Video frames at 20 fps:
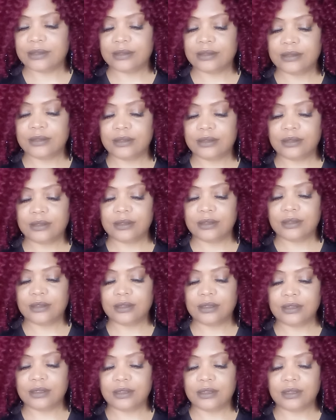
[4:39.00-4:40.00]

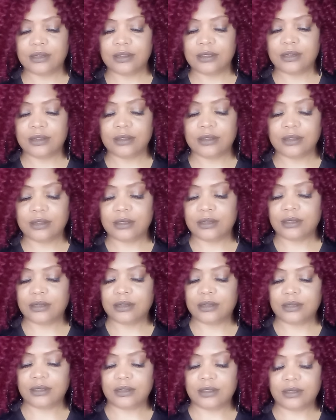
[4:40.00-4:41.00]

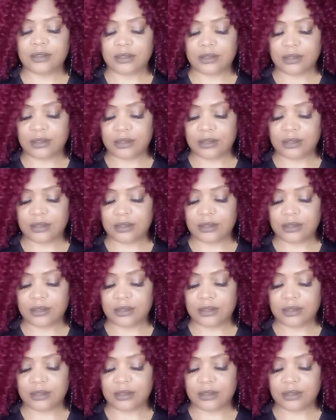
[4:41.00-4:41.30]
(no one is talking)